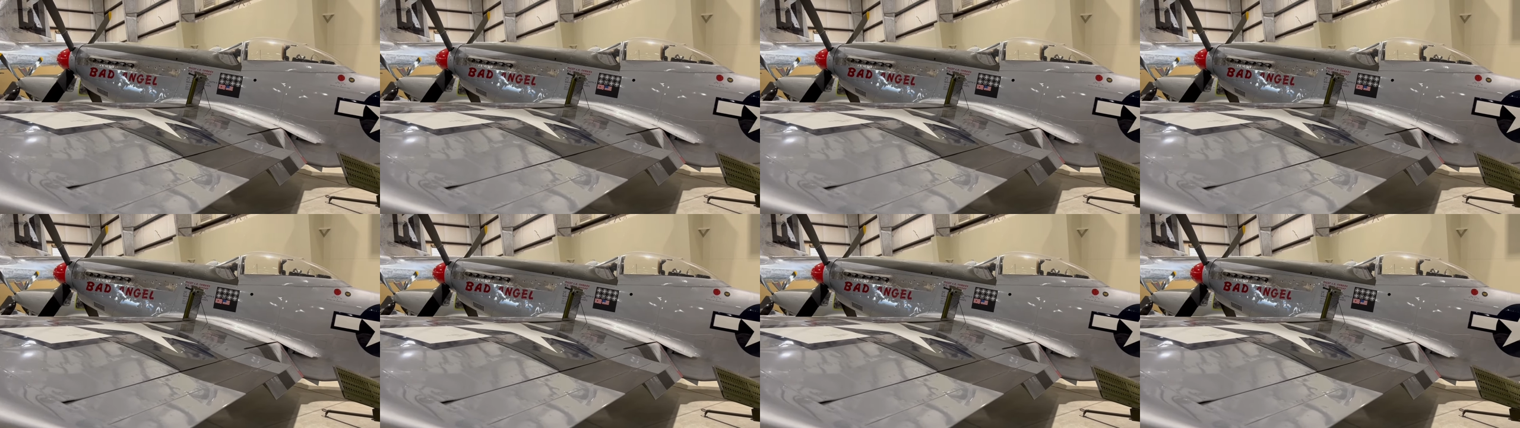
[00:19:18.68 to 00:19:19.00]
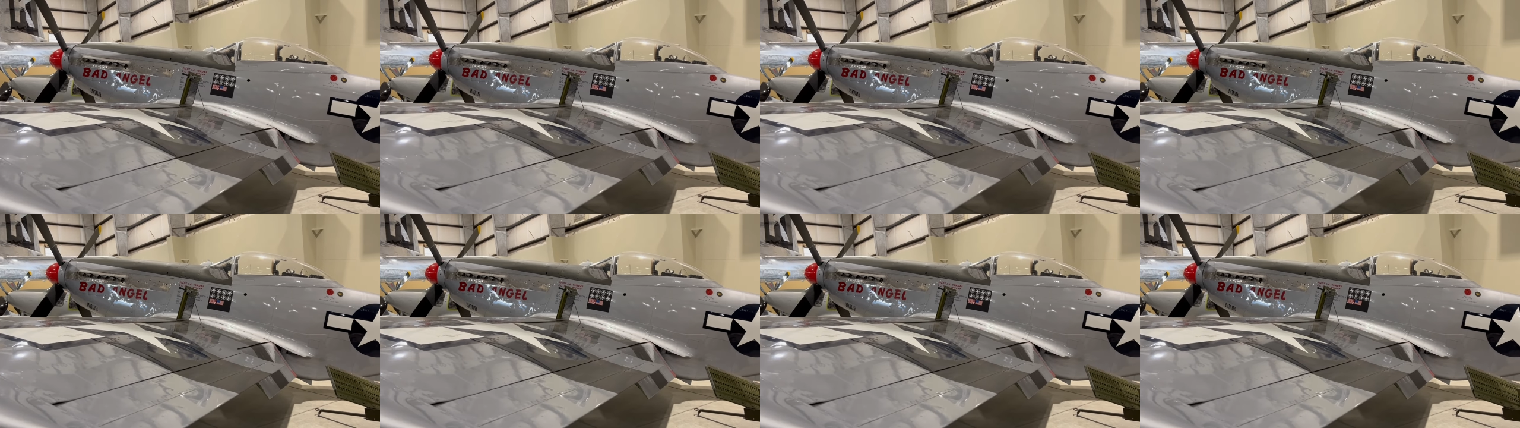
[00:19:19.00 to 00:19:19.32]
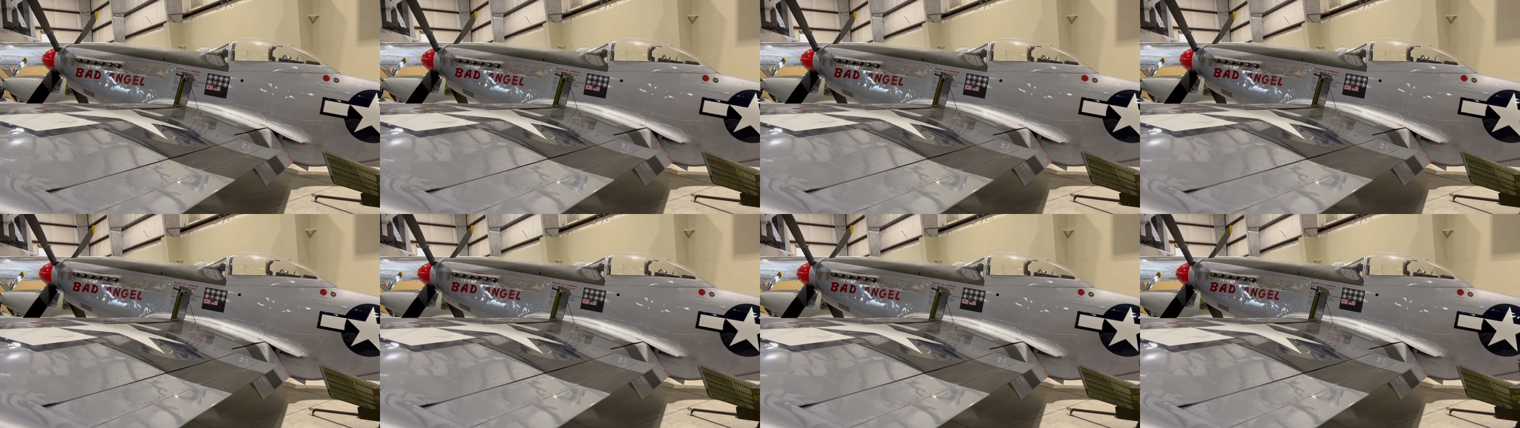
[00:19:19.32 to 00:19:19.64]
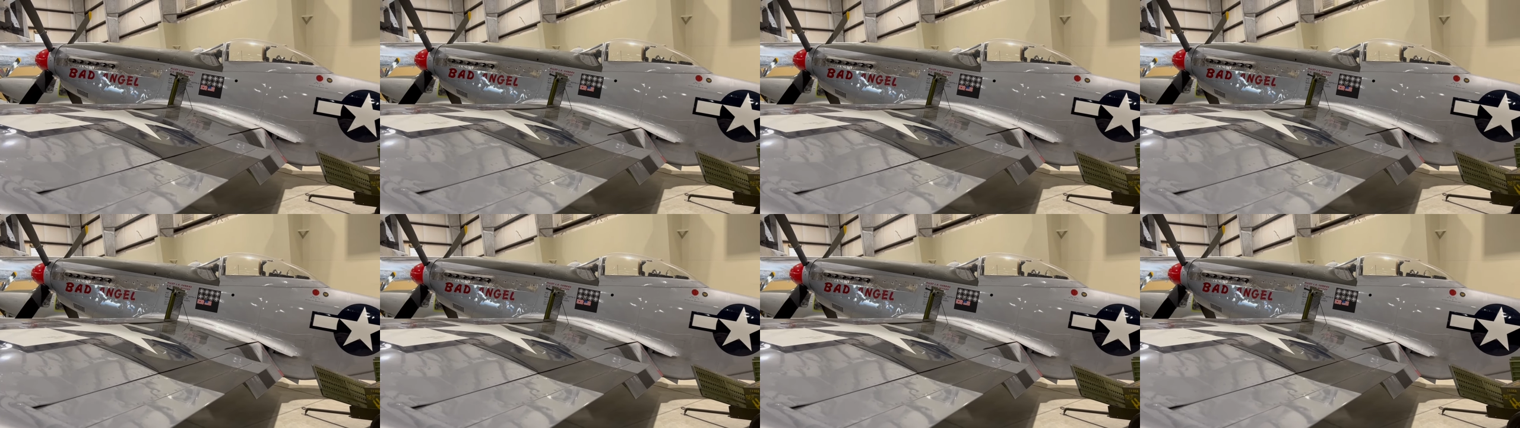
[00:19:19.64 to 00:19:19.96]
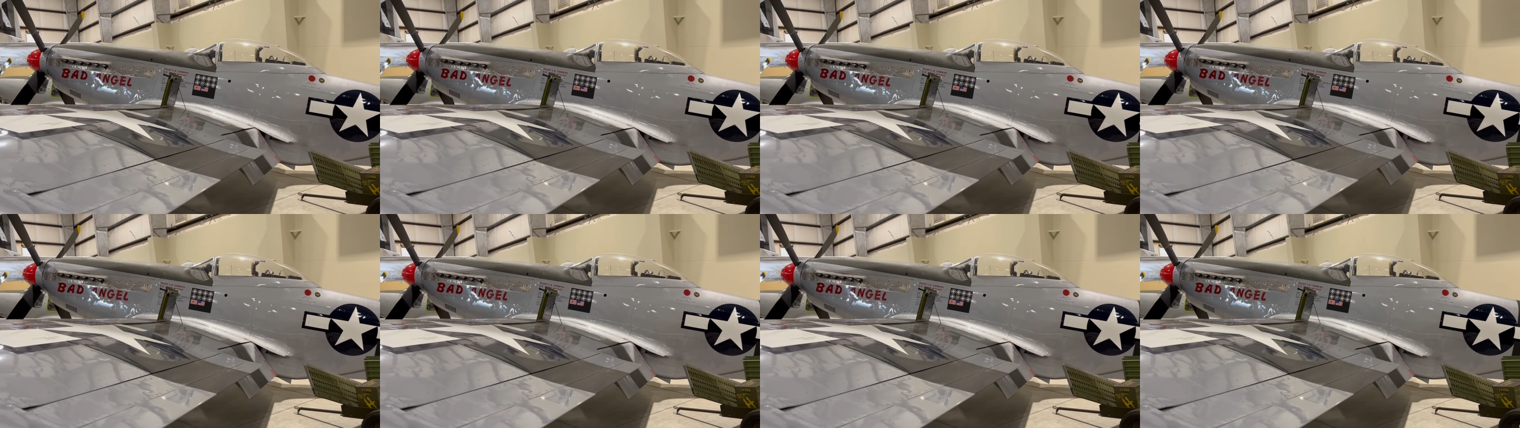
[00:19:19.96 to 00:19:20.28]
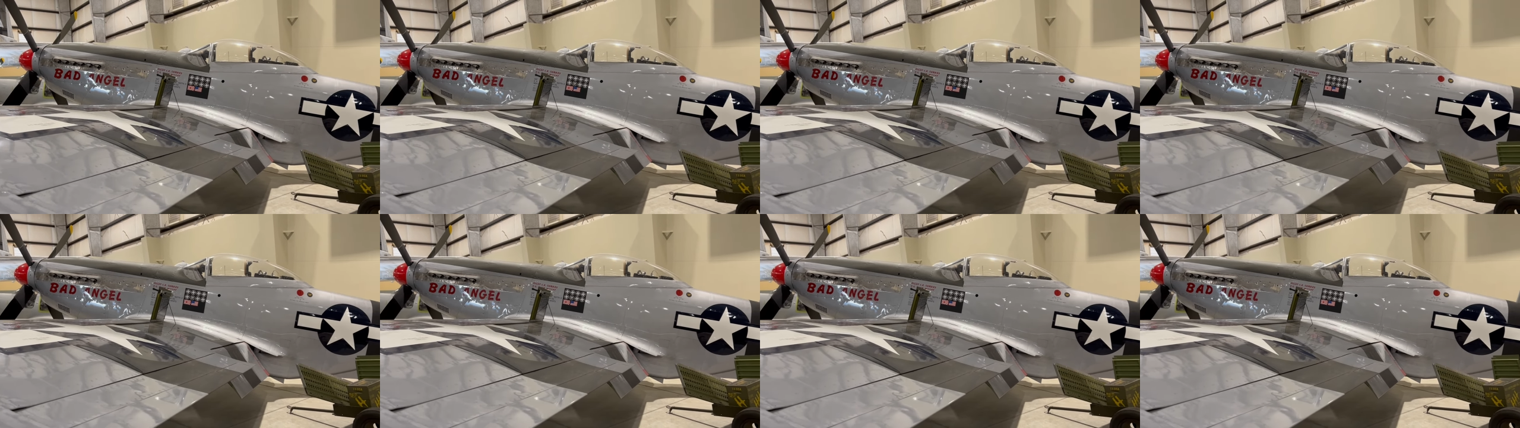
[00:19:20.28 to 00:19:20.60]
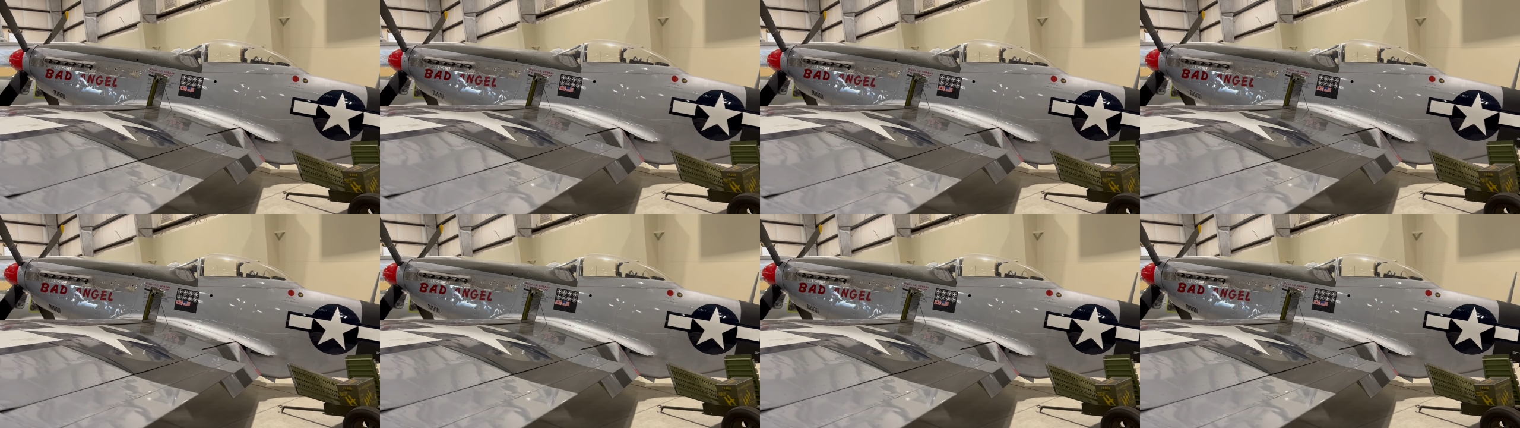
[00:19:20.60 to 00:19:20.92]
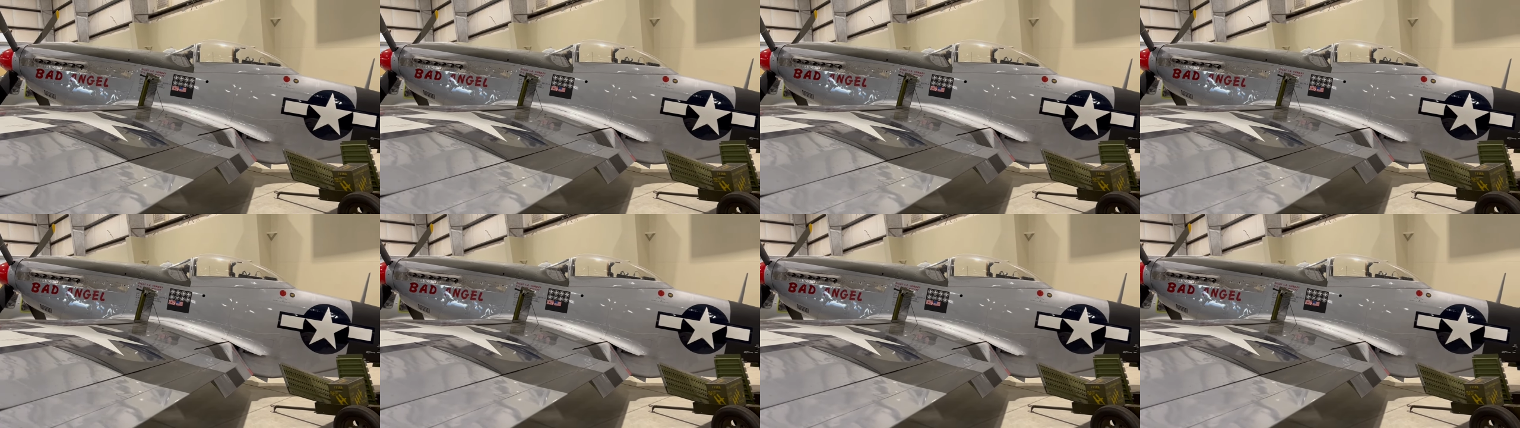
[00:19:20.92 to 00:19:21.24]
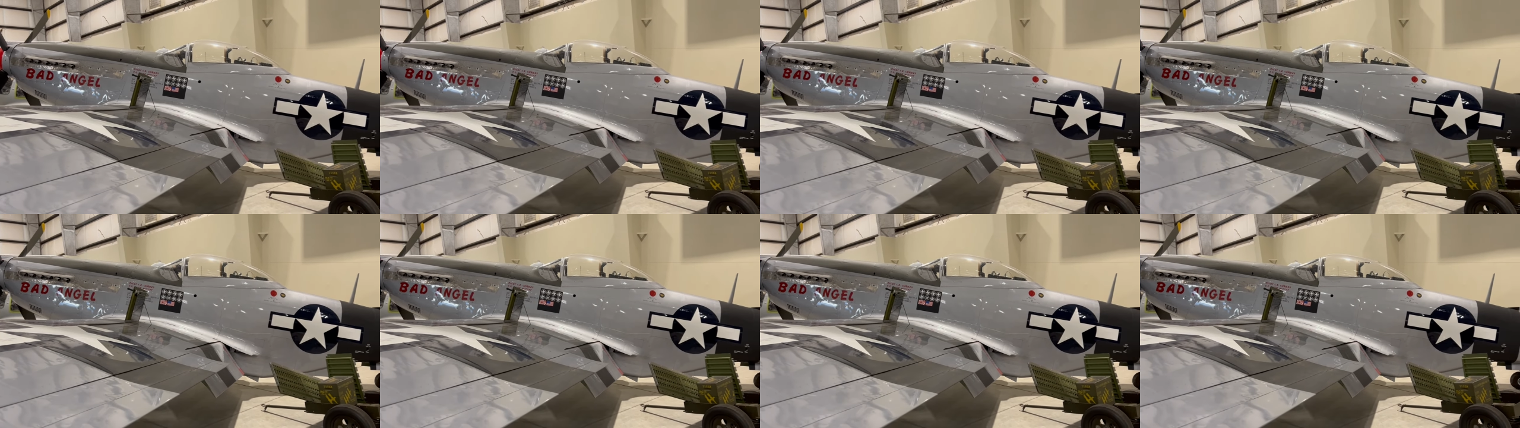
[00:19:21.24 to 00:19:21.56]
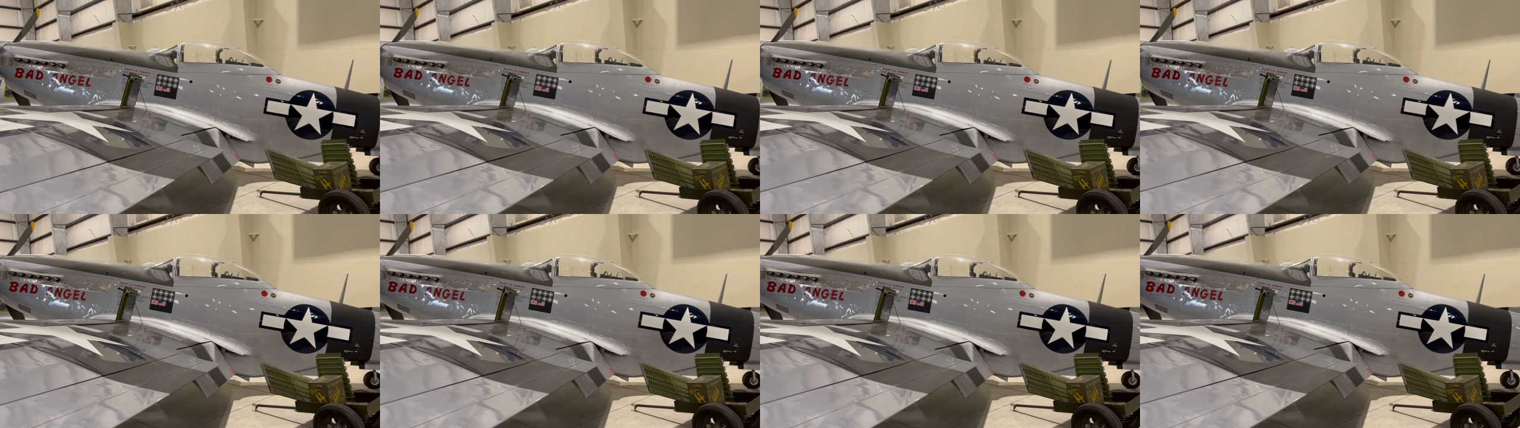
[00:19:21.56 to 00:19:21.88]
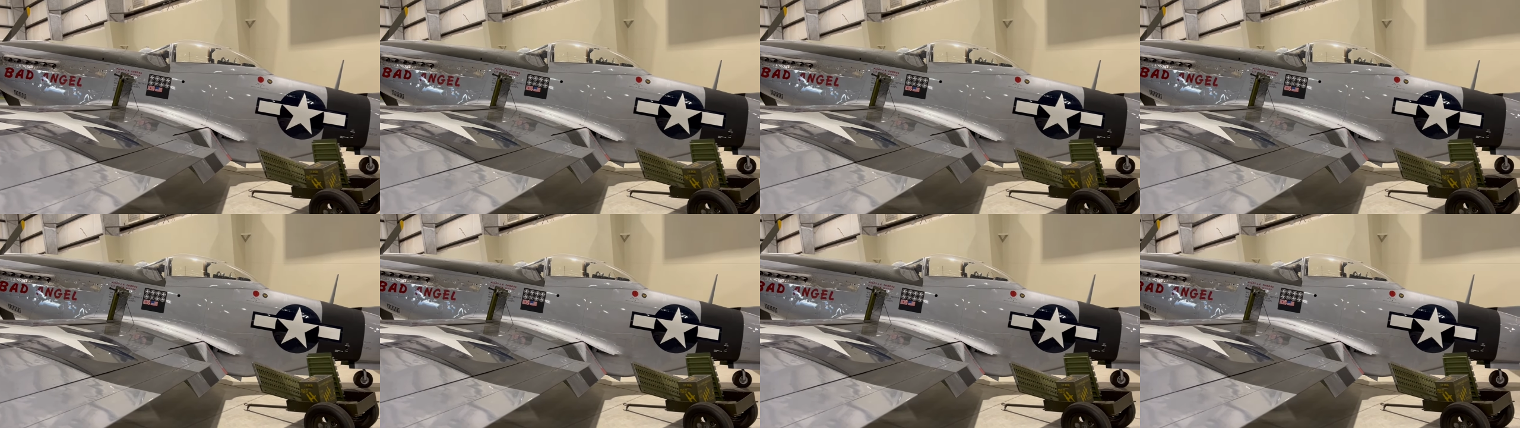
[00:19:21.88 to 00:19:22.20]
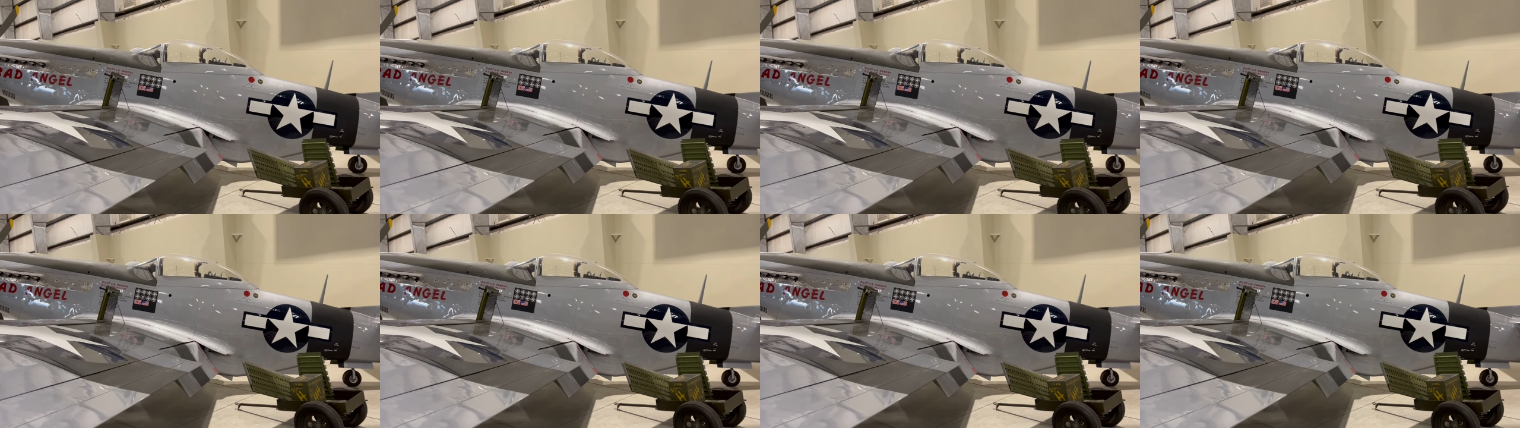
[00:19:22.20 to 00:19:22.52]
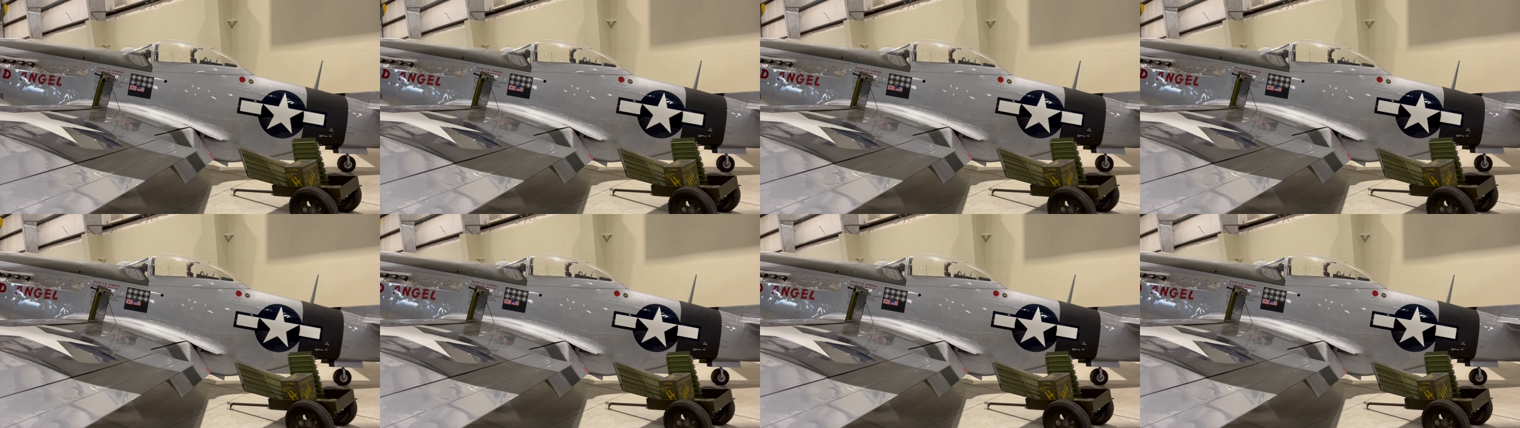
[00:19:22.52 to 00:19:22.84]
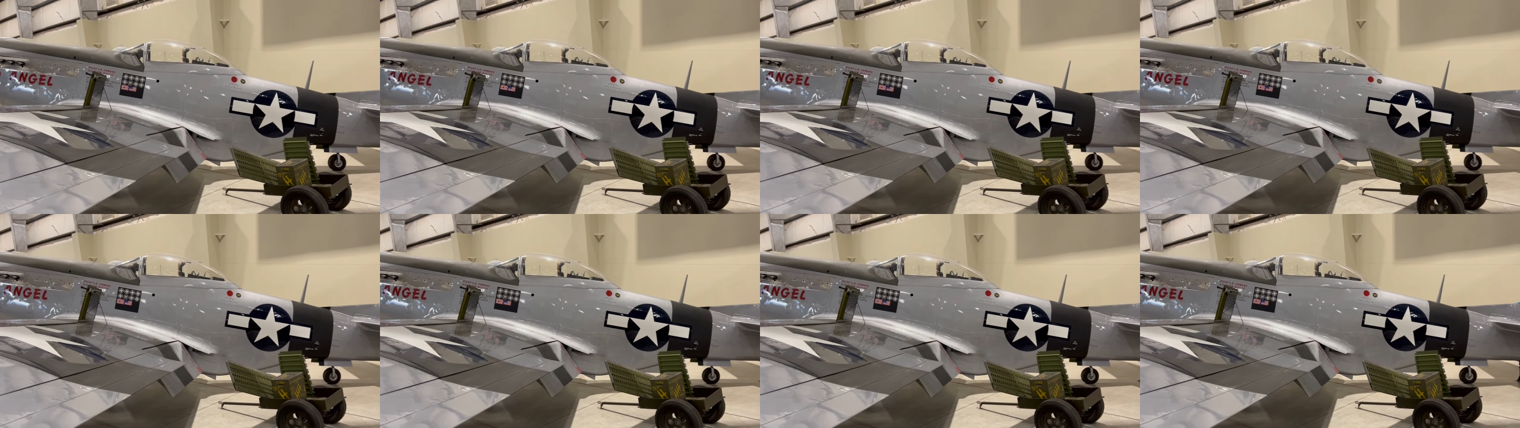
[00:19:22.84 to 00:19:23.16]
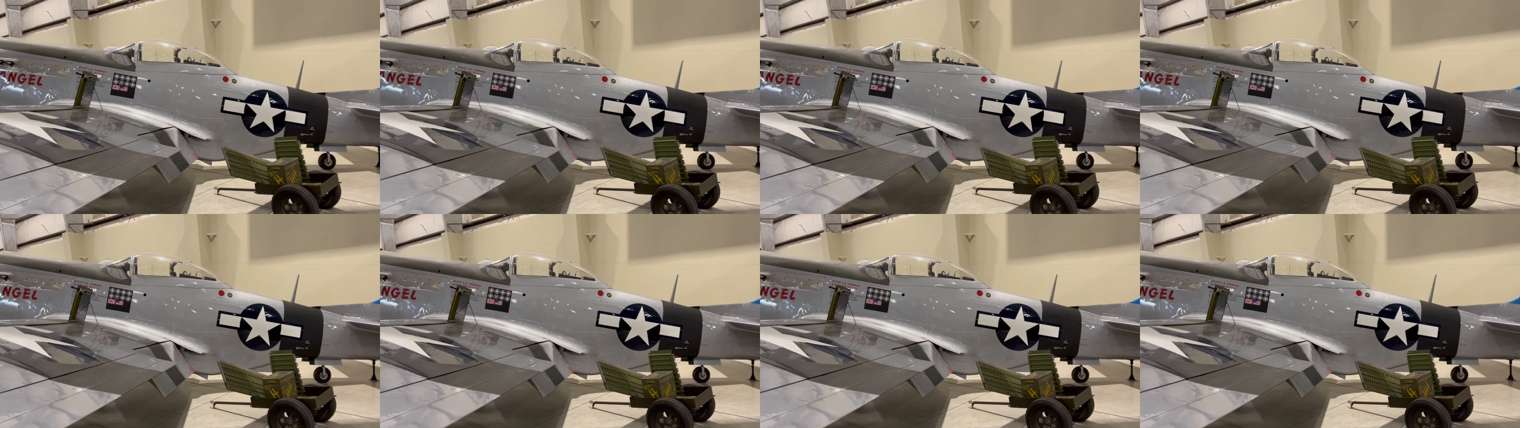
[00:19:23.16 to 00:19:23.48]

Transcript: [unreadable: no face in view]